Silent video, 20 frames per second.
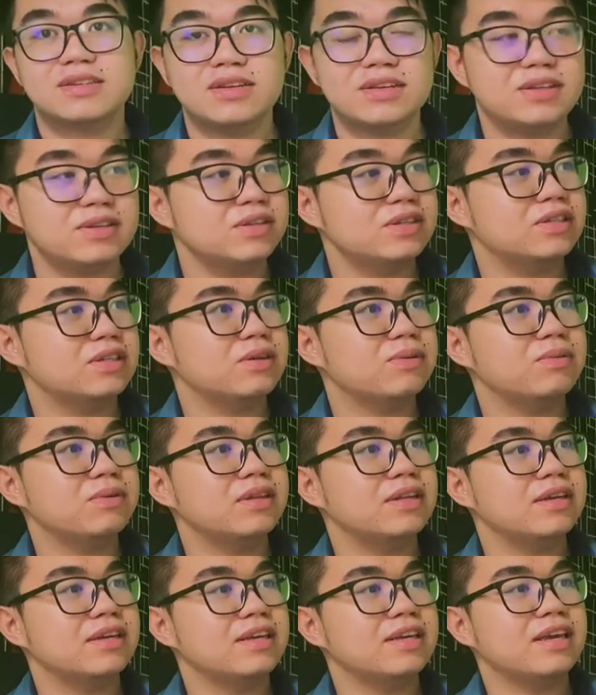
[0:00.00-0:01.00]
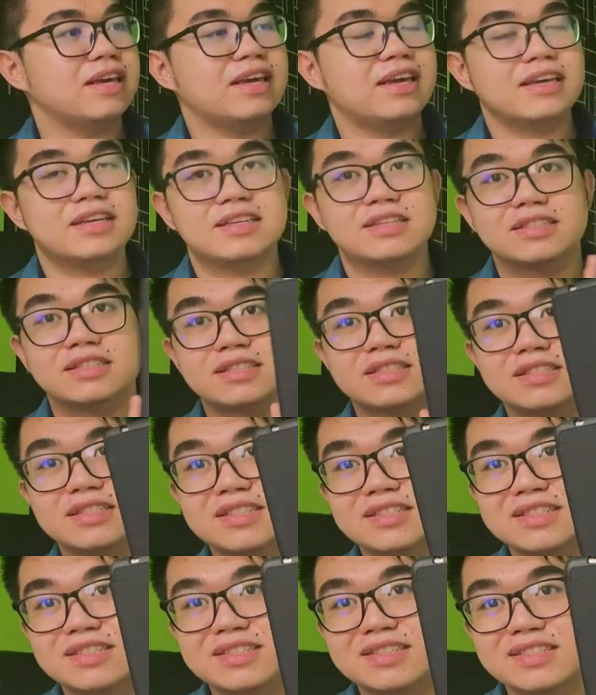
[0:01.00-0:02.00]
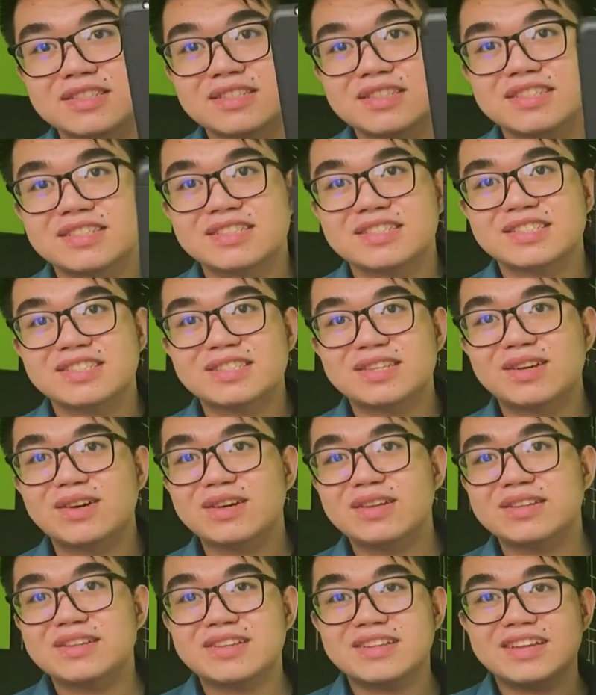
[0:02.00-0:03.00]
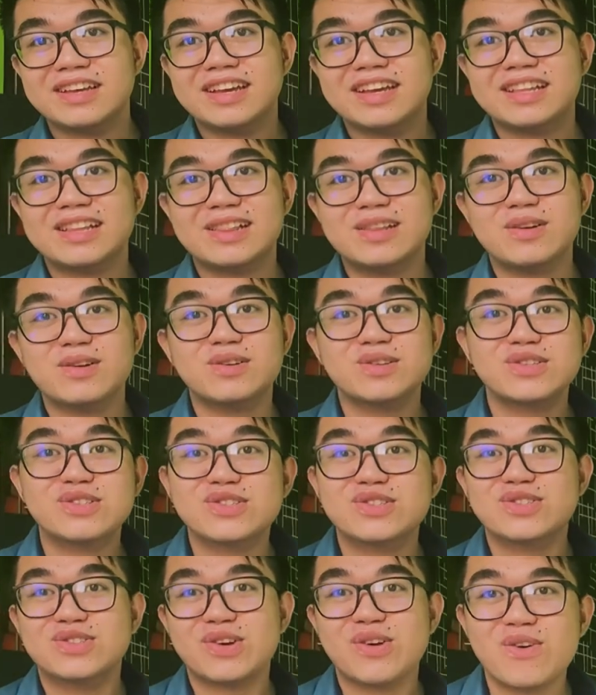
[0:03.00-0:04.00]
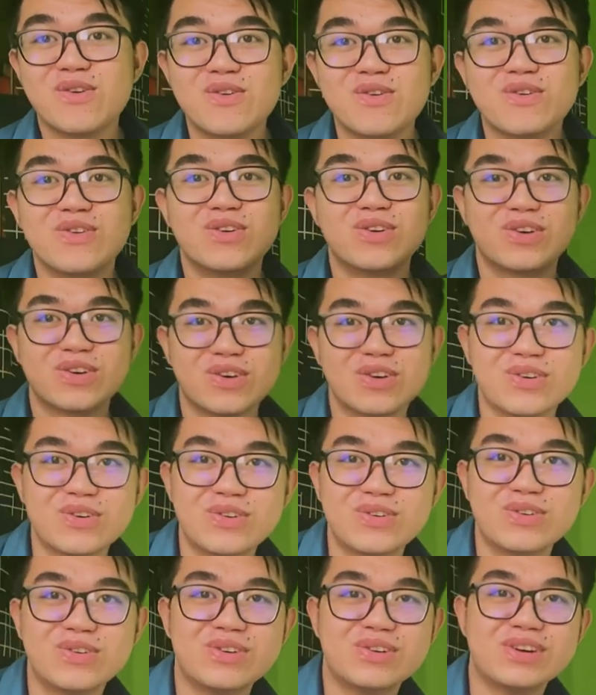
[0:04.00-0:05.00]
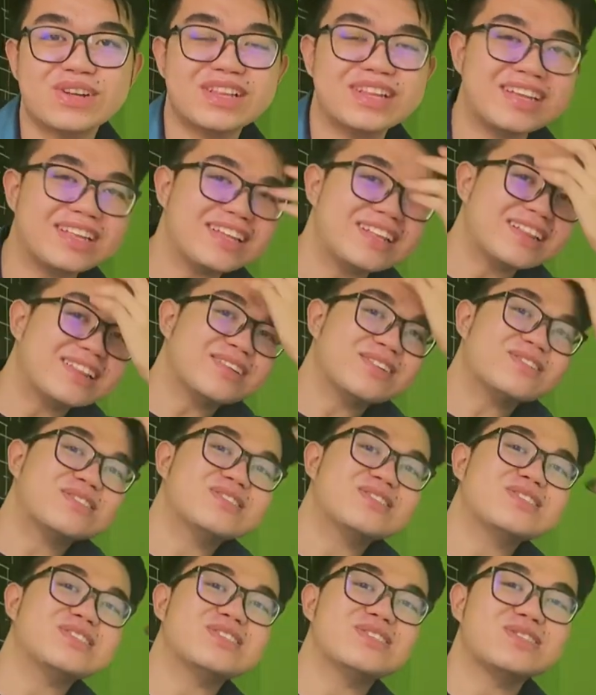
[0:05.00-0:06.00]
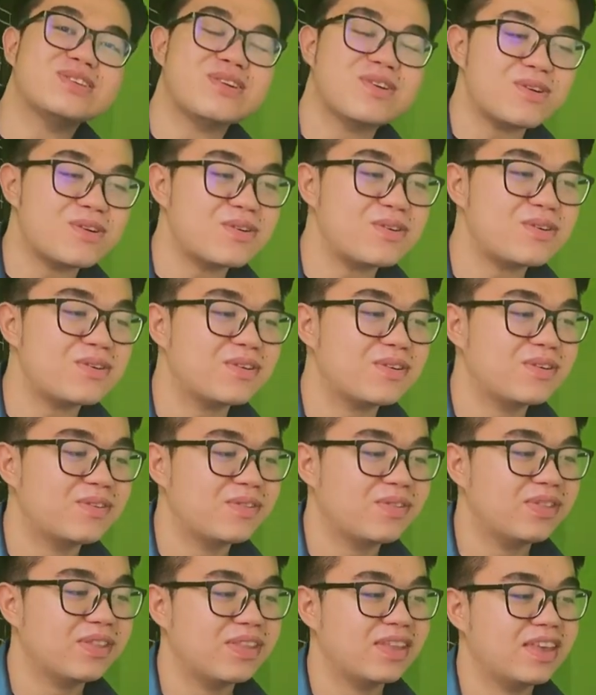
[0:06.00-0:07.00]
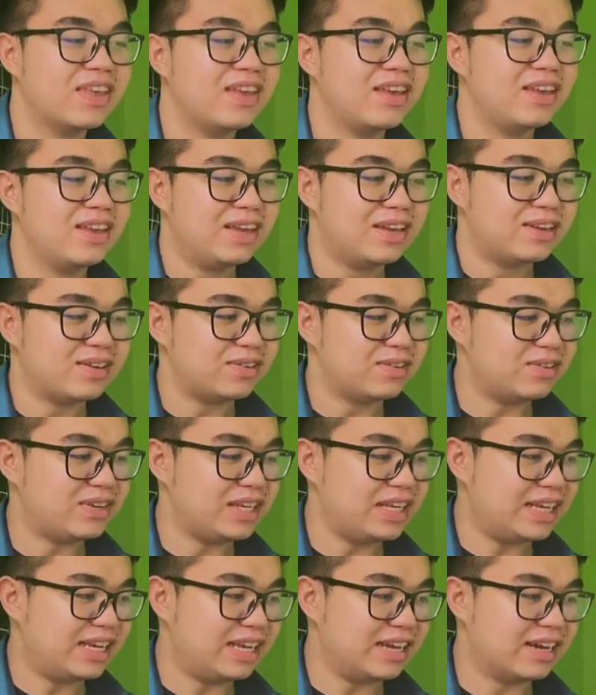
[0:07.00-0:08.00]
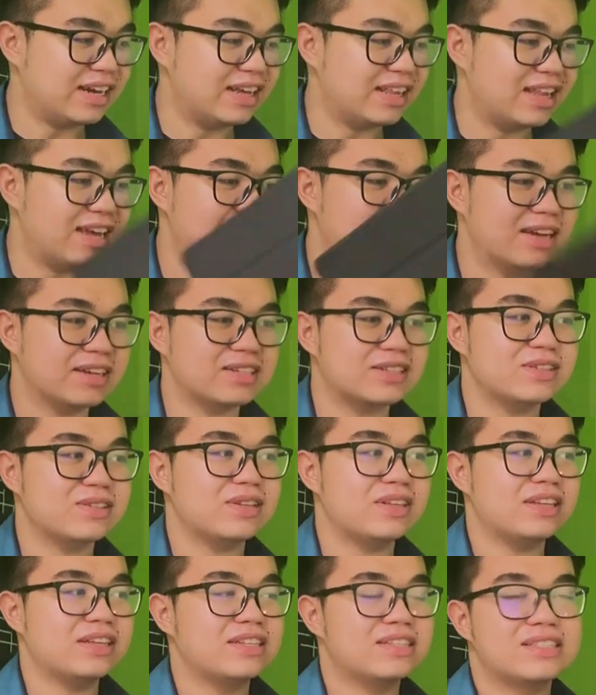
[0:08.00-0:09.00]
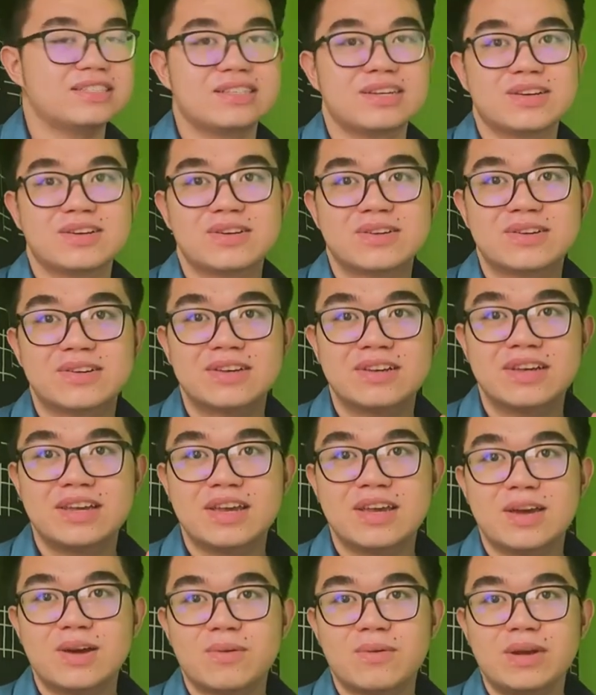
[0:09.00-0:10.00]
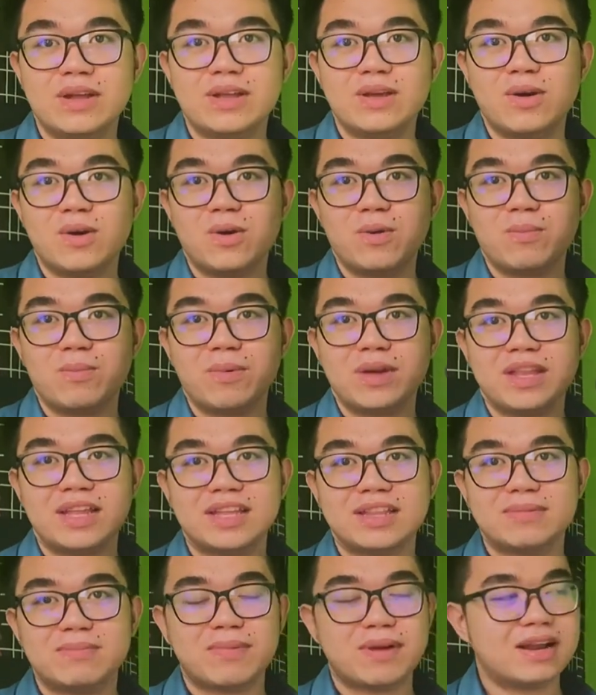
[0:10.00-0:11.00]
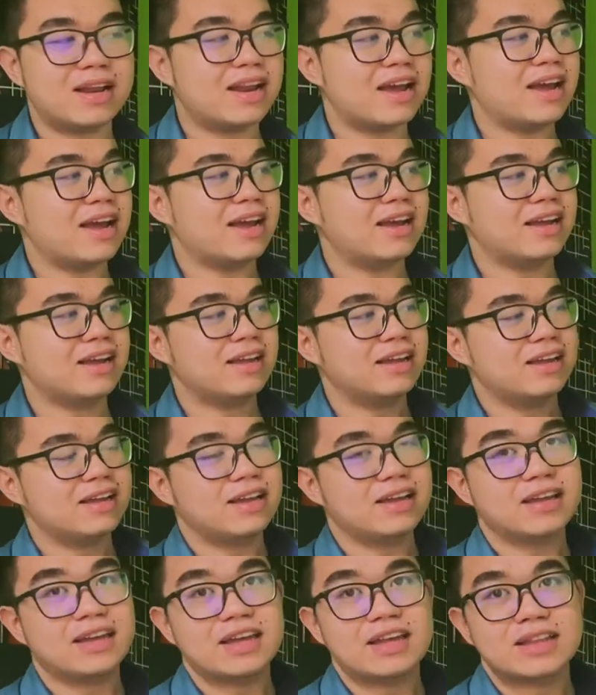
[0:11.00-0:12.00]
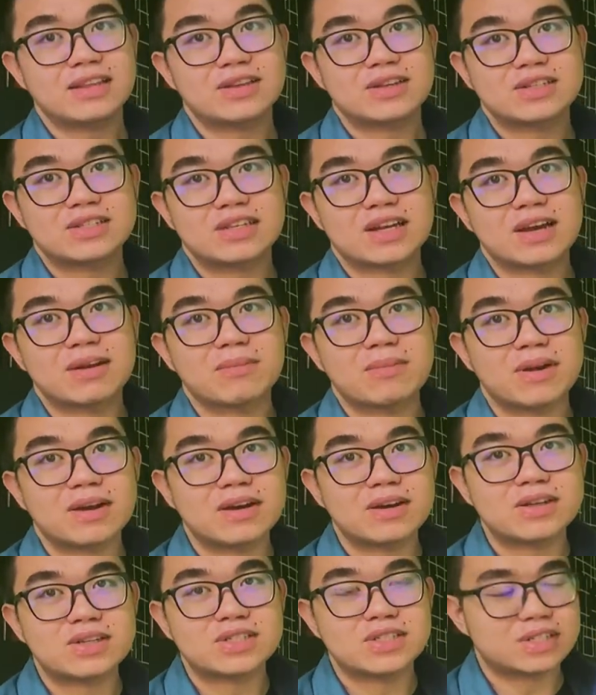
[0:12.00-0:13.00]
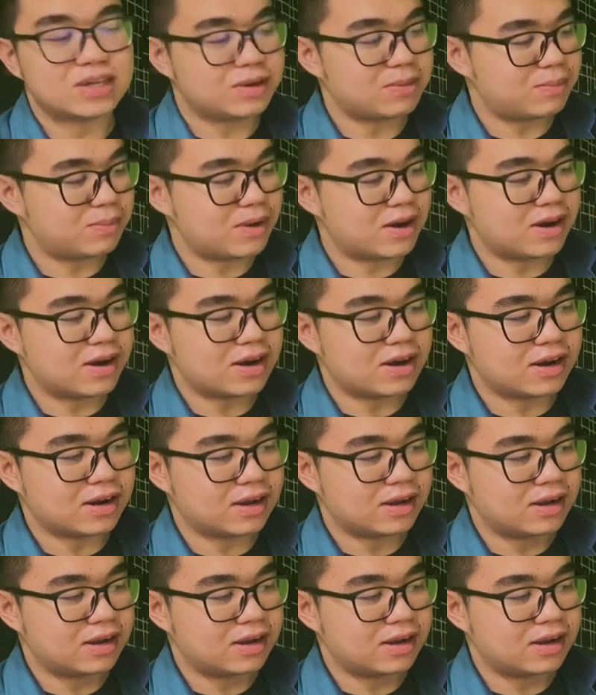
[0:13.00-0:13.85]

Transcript: to show with the case, so it looks so cool and it looks so weird actually. So when you open it, pala, ito siya, meron siyang parang